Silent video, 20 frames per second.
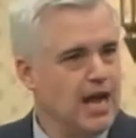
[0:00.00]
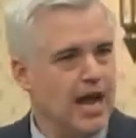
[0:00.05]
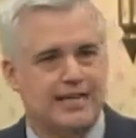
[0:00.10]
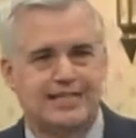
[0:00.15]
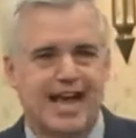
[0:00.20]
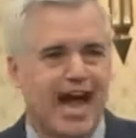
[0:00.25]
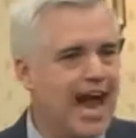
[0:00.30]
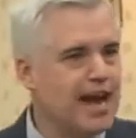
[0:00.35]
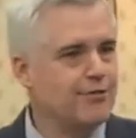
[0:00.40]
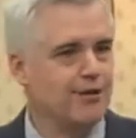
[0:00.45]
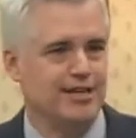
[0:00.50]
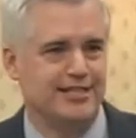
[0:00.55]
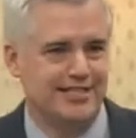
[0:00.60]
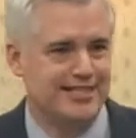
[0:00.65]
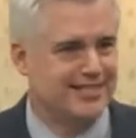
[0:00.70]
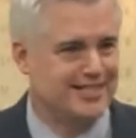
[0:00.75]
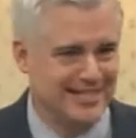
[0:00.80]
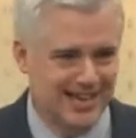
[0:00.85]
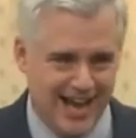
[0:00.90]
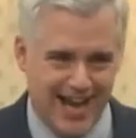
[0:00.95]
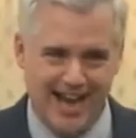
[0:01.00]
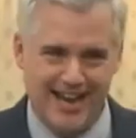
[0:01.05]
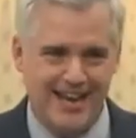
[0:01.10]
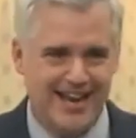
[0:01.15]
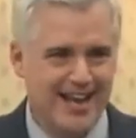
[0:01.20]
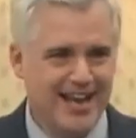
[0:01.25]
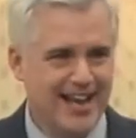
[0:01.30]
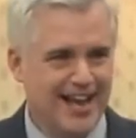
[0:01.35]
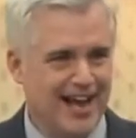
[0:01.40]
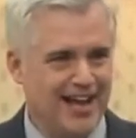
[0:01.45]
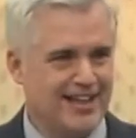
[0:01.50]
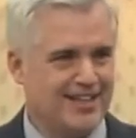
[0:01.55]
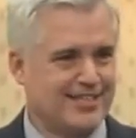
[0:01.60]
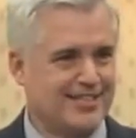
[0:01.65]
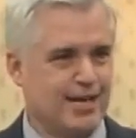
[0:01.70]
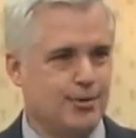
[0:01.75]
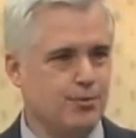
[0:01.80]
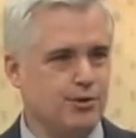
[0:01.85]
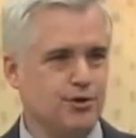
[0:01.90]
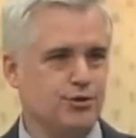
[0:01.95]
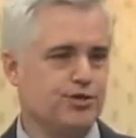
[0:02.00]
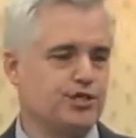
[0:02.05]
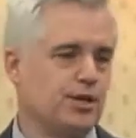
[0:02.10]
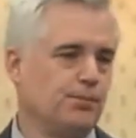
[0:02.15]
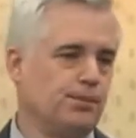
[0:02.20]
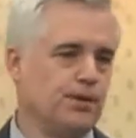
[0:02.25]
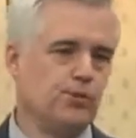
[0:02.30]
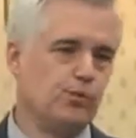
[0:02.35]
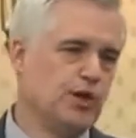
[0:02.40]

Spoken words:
A tyrant is not someone who simply